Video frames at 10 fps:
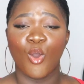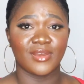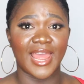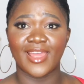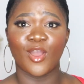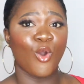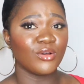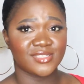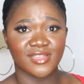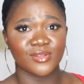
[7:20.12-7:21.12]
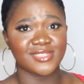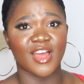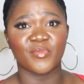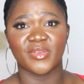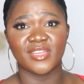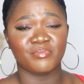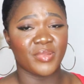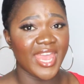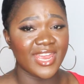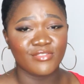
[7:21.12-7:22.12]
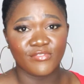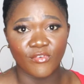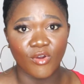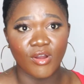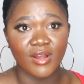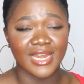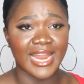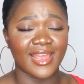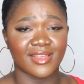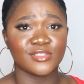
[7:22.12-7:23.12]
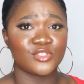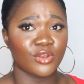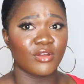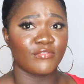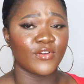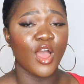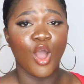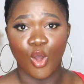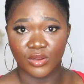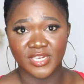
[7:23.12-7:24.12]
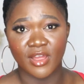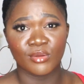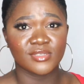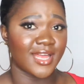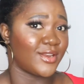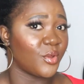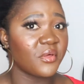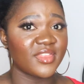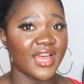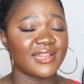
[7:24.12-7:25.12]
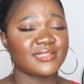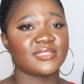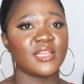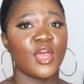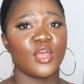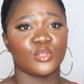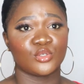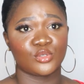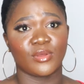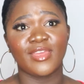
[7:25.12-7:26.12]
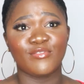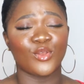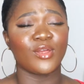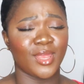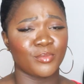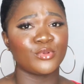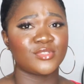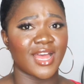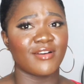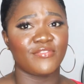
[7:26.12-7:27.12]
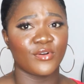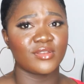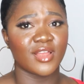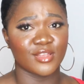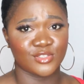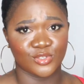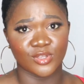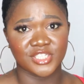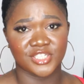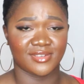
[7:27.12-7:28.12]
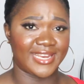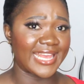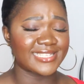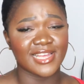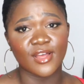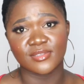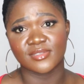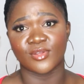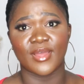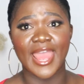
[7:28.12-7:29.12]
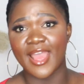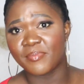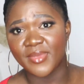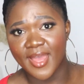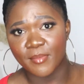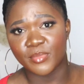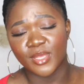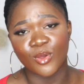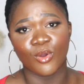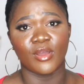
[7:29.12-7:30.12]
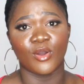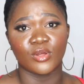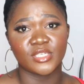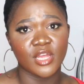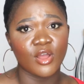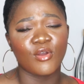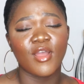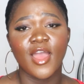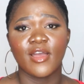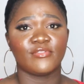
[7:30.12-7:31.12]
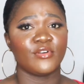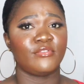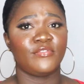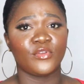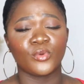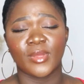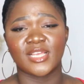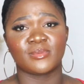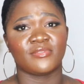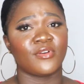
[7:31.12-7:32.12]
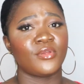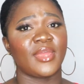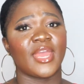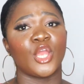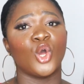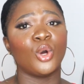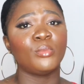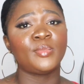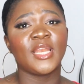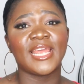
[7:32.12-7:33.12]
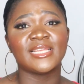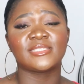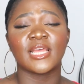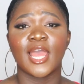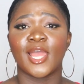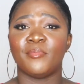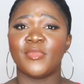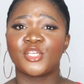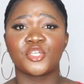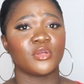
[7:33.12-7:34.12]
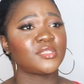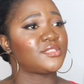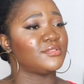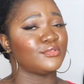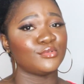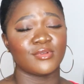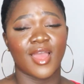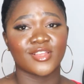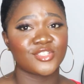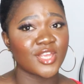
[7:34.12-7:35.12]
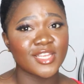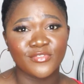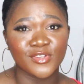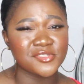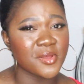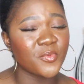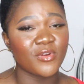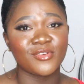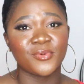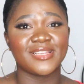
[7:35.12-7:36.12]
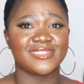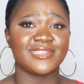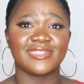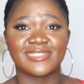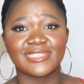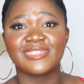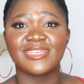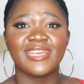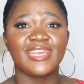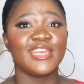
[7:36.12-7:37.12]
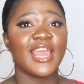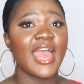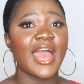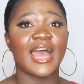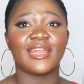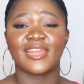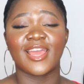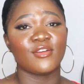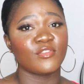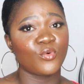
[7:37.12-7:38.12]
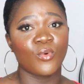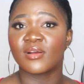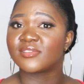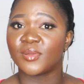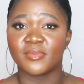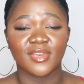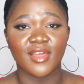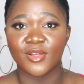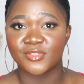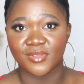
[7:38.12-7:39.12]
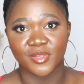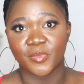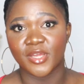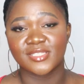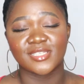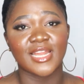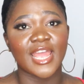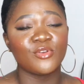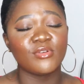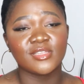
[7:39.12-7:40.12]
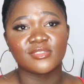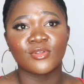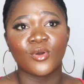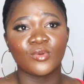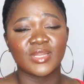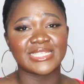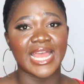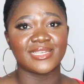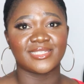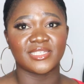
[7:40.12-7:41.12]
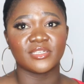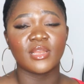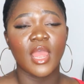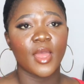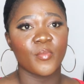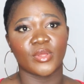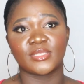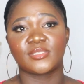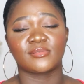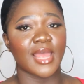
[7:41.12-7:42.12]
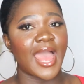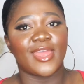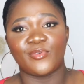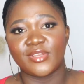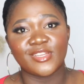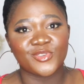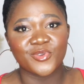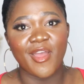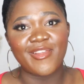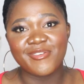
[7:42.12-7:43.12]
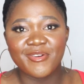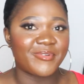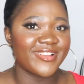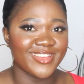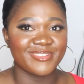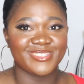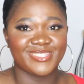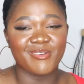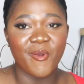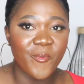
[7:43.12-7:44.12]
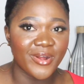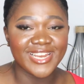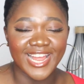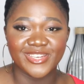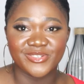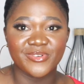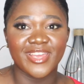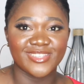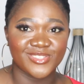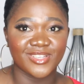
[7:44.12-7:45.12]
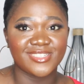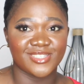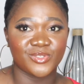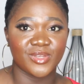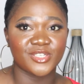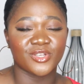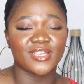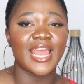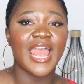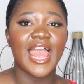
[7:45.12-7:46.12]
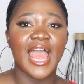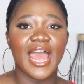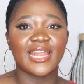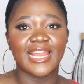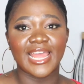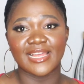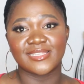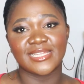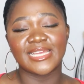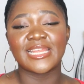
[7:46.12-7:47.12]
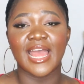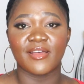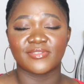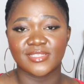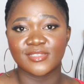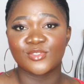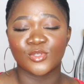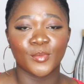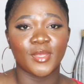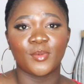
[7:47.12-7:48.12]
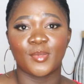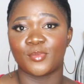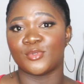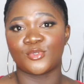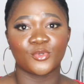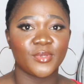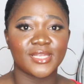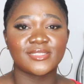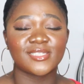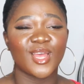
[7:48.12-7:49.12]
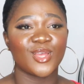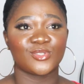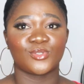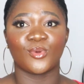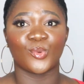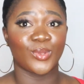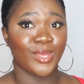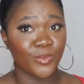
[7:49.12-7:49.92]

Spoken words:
like hostels that are being paid for, like in sort of hotels and all that. So if you're not able to afford such guest houses or Airbnb or a hotel for a few weeks before you get your own place, make sure to search for someone who is in the city and kind of work something out with the person. I know it's not always ideal, but I really do not know what else one can do in such situation. And like I said, I've seen so many people do it, so